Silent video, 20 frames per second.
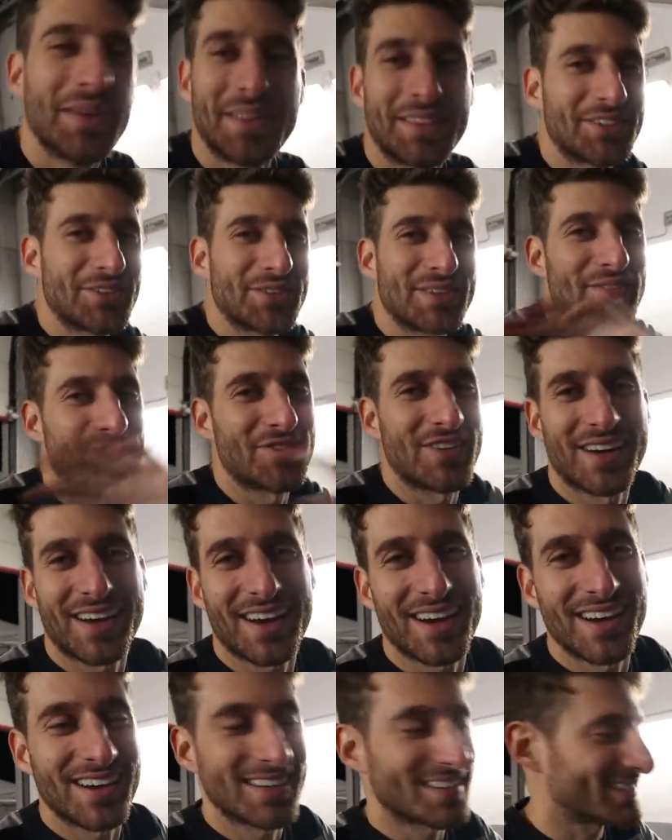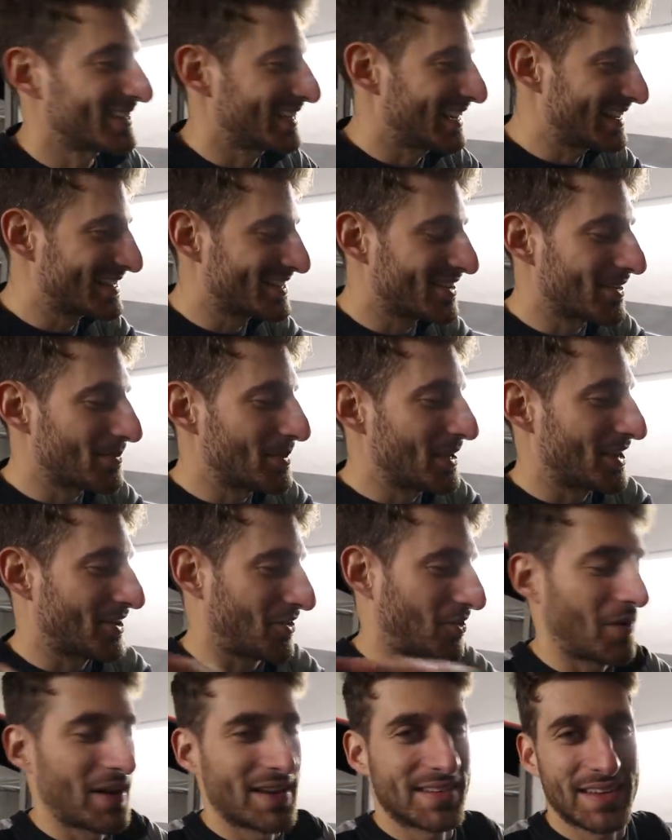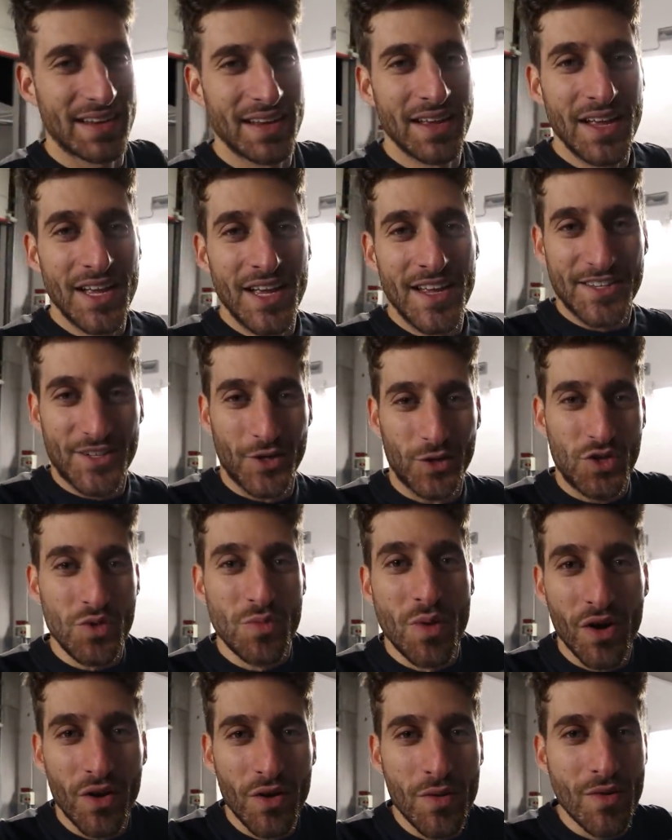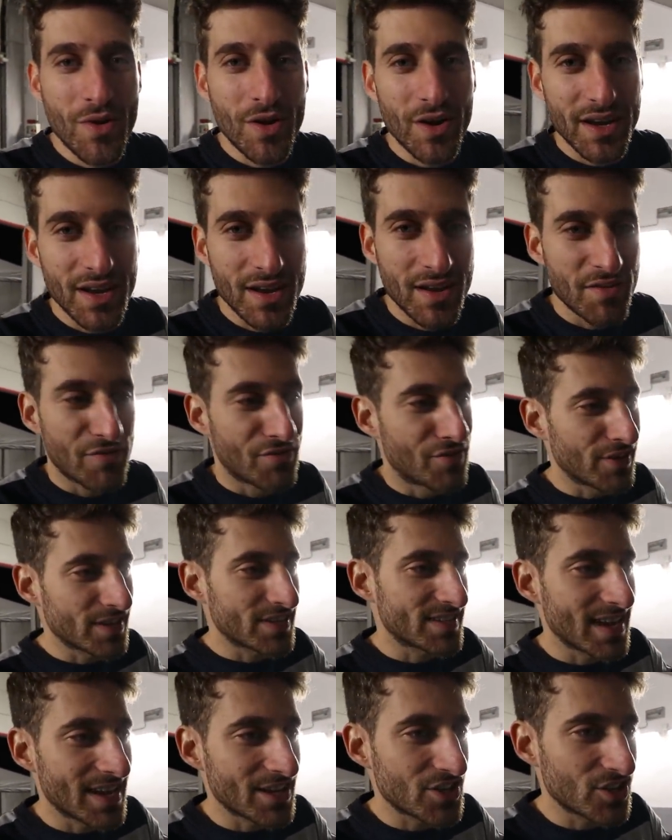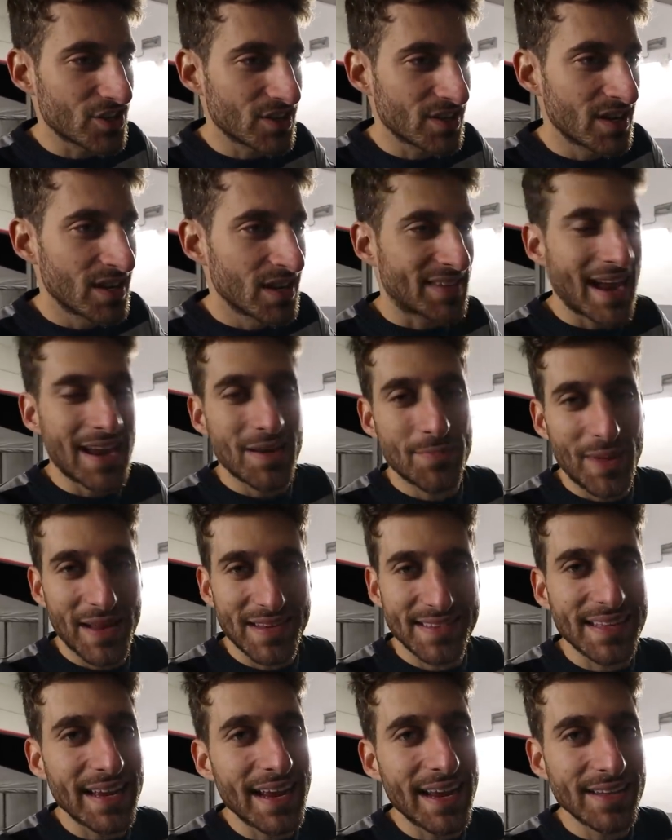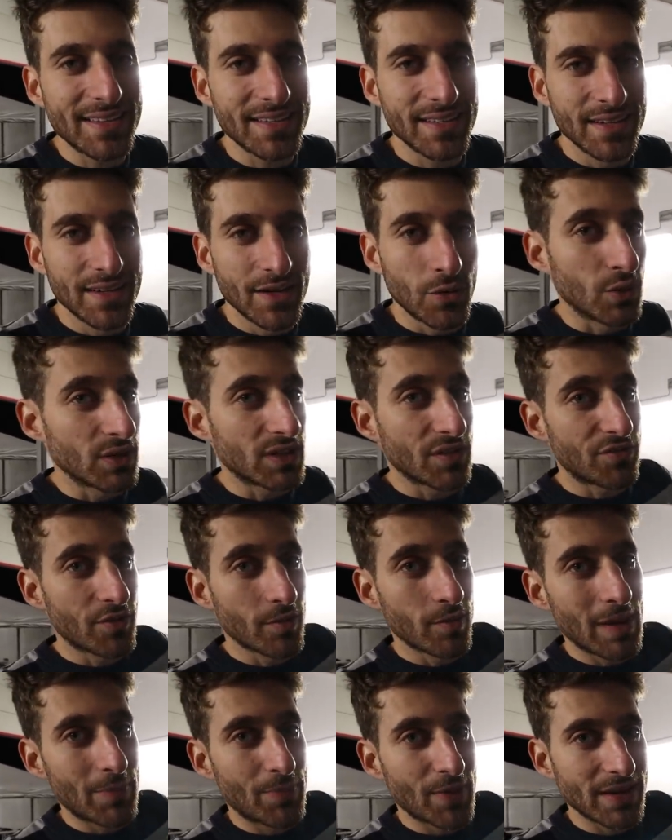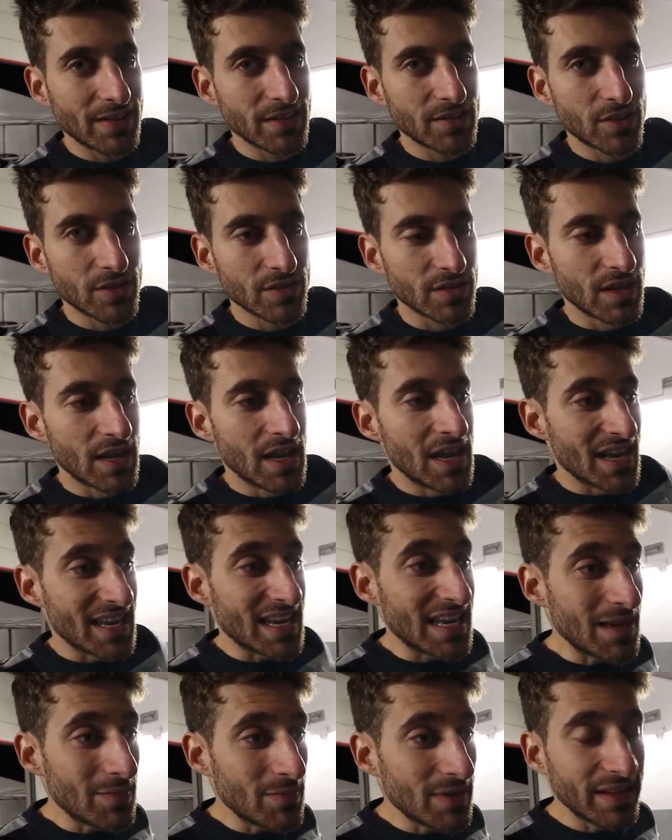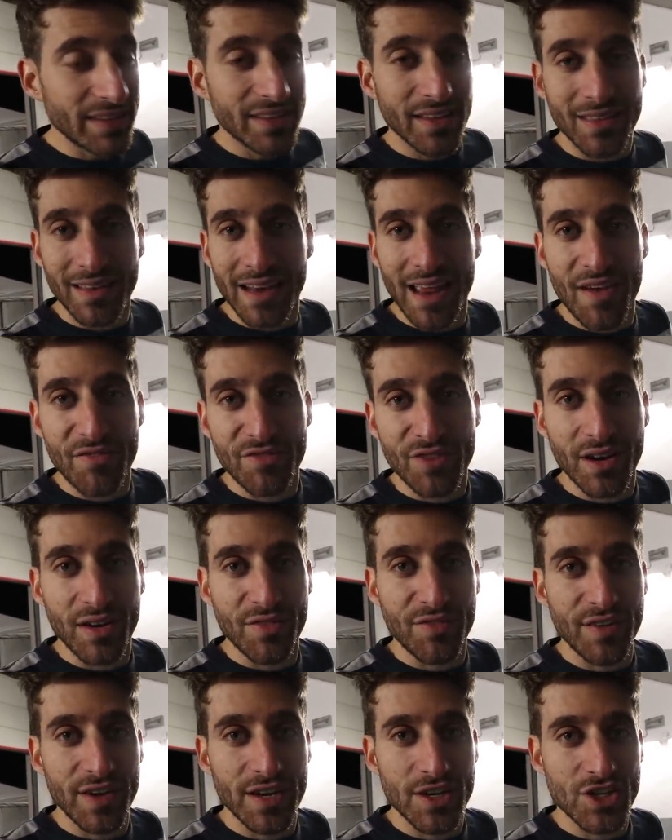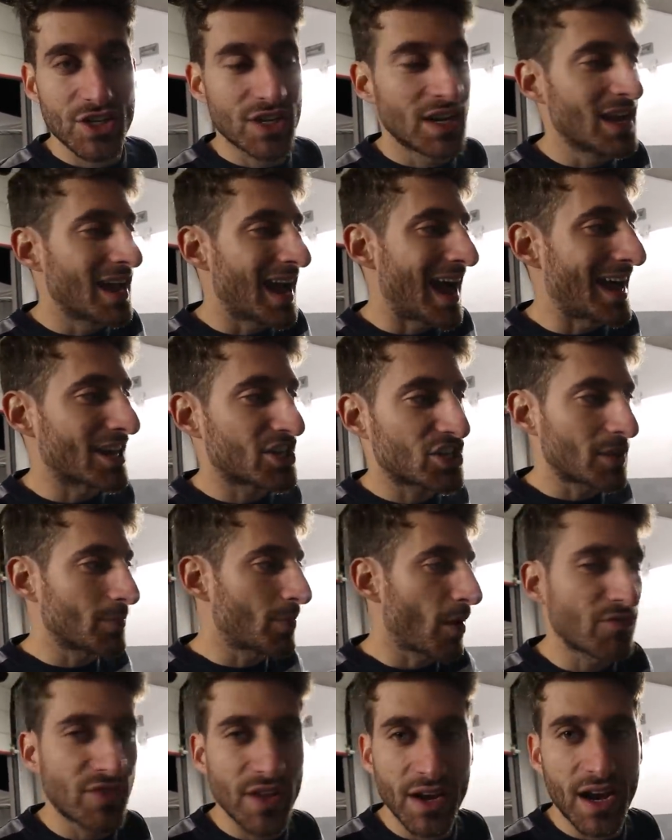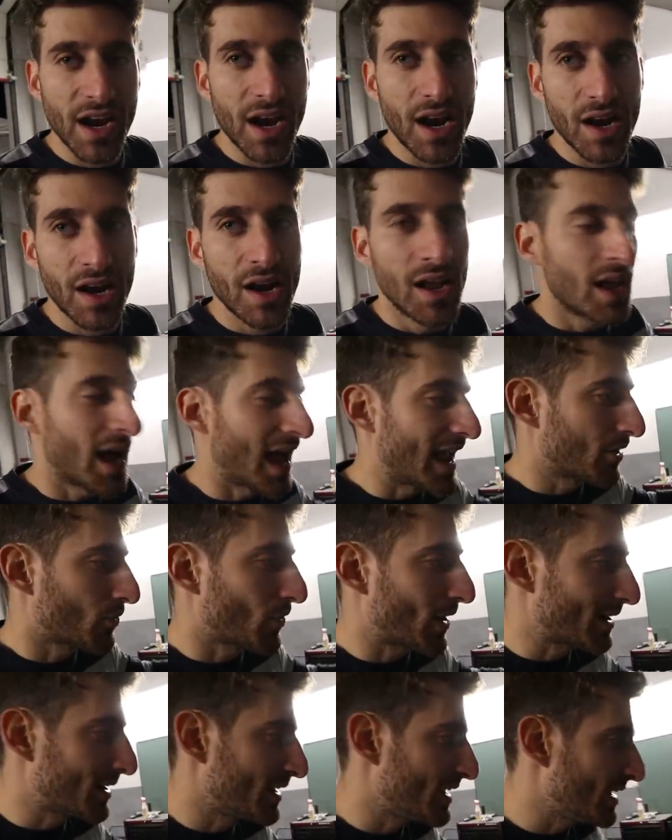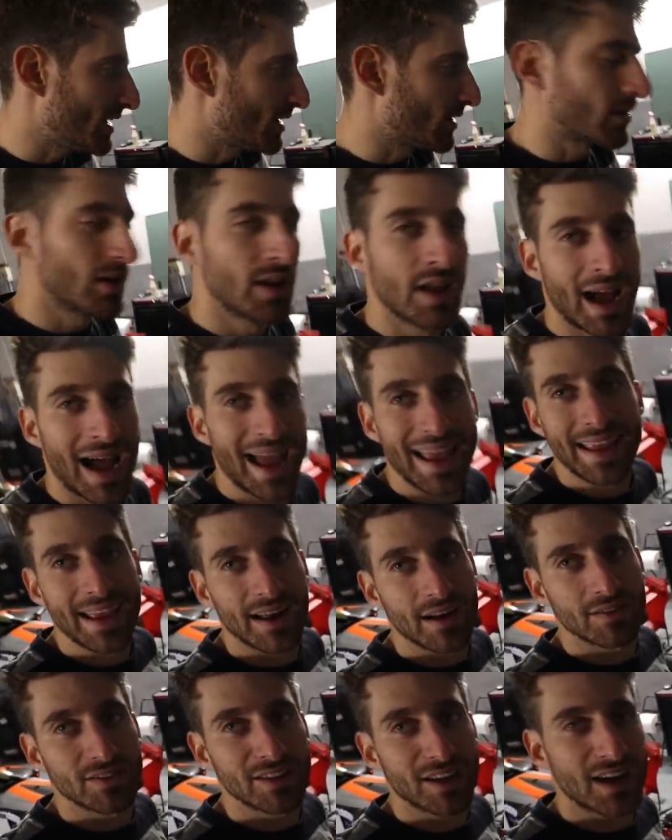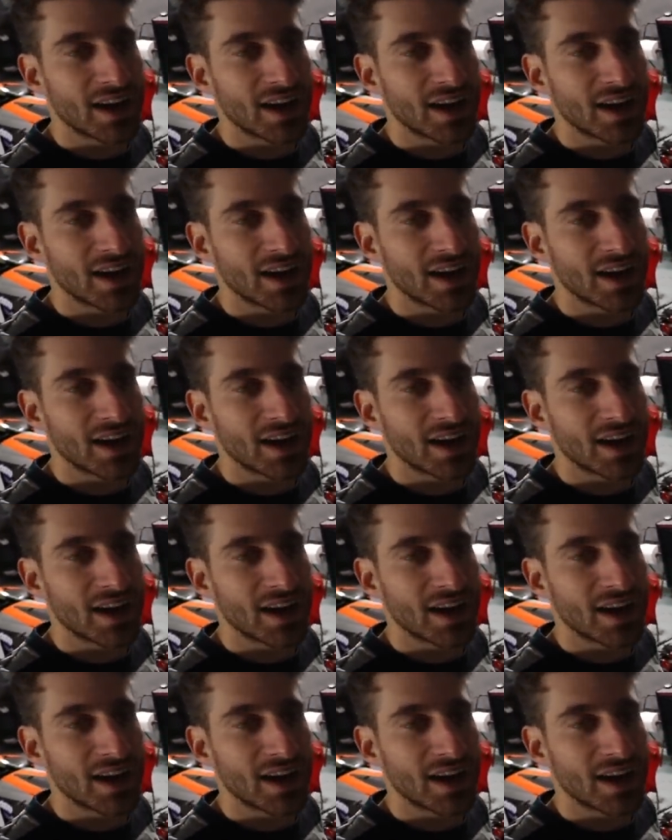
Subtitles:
with 2 different cars. It's gonna be crazy. So tomorrow morning, first session, 10 past 8 with the Formula Predators. Immediately after I finish, I jump off the car, I run here, I get on the